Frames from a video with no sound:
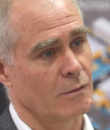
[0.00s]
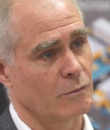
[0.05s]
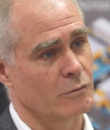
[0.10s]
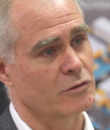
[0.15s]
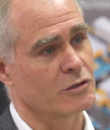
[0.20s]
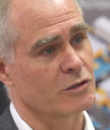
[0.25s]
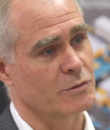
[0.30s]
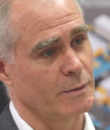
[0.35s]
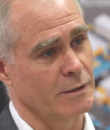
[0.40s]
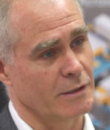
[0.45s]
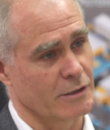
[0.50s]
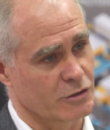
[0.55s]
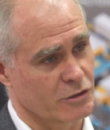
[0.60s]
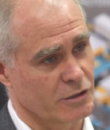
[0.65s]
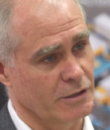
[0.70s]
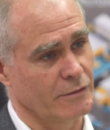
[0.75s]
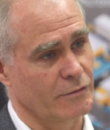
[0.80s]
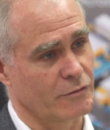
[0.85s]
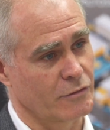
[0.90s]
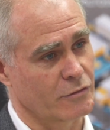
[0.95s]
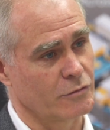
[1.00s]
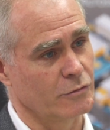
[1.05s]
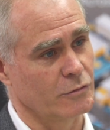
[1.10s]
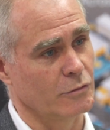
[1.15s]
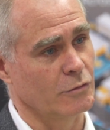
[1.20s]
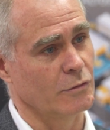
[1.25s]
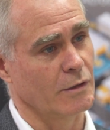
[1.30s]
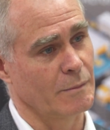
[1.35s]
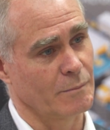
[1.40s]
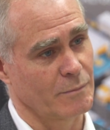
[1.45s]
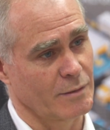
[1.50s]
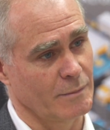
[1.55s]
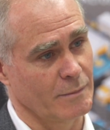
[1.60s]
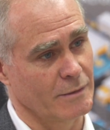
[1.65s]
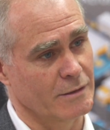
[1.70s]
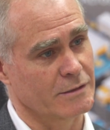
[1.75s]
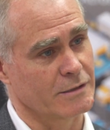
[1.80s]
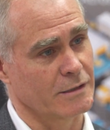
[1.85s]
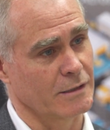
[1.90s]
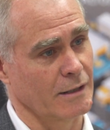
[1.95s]
which has been achieved through
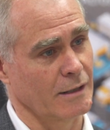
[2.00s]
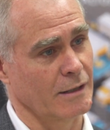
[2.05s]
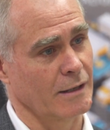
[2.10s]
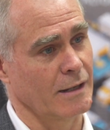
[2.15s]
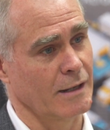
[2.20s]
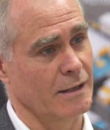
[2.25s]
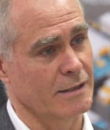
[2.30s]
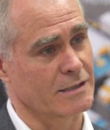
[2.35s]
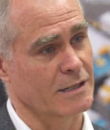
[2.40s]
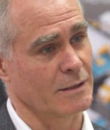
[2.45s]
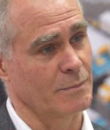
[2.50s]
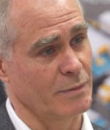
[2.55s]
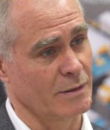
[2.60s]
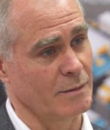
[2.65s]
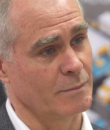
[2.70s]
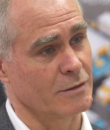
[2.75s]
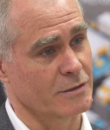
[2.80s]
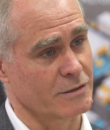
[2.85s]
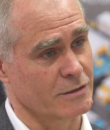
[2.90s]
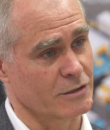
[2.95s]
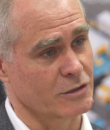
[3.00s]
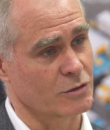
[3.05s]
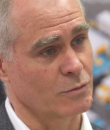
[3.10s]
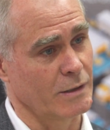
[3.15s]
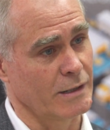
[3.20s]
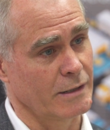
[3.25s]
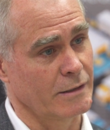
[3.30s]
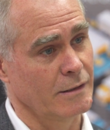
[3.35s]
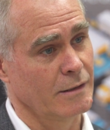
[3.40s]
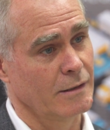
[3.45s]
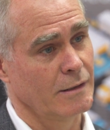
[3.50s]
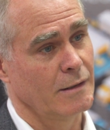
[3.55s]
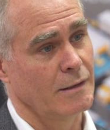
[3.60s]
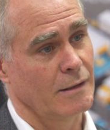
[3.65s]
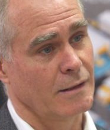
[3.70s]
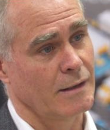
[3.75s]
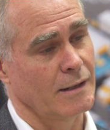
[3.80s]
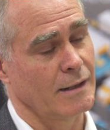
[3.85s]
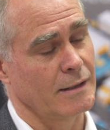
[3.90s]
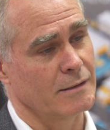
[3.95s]
implementing SAP Business One,
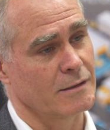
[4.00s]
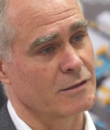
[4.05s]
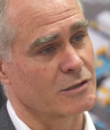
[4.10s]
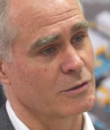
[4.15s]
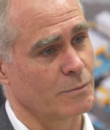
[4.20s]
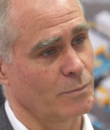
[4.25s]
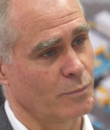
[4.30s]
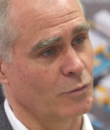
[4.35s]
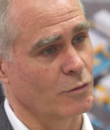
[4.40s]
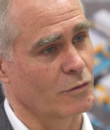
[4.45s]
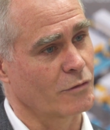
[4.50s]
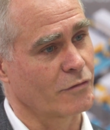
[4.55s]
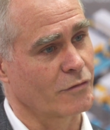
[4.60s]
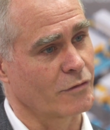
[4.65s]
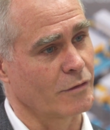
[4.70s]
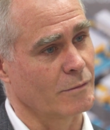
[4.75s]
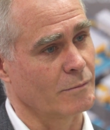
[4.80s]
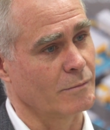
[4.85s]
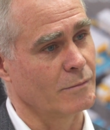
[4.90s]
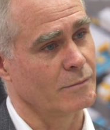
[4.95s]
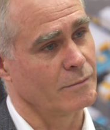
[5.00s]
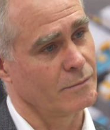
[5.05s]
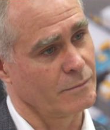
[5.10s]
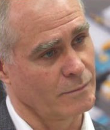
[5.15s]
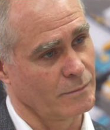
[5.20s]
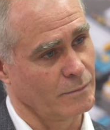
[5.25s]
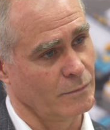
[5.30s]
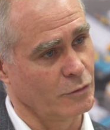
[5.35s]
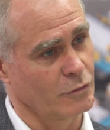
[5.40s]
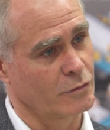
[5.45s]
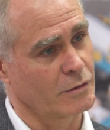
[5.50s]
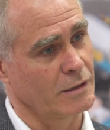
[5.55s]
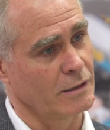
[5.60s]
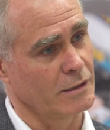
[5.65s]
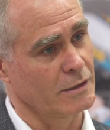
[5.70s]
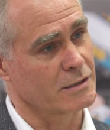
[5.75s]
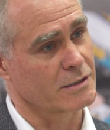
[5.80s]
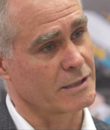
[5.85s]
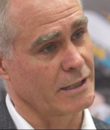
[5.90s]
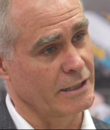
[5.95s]
and the support from
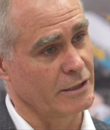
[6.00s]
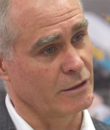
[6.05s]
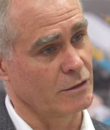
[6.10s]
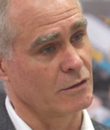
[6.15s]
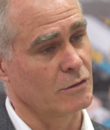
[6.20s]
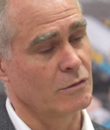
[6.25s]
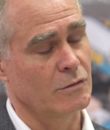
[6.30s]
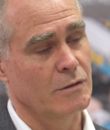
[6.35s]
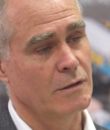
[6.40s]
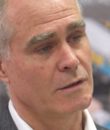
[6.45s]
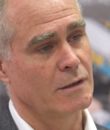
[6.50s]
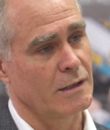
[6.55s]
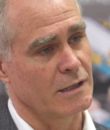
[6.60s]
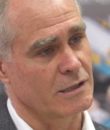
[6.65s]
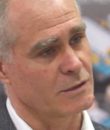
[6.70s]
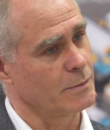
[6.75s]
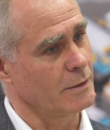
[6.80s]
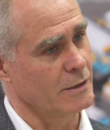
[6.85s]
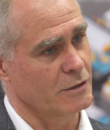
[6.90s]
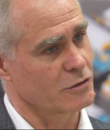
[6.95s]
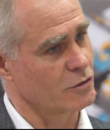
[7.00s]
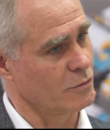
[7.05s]
Bluekey Seidor has been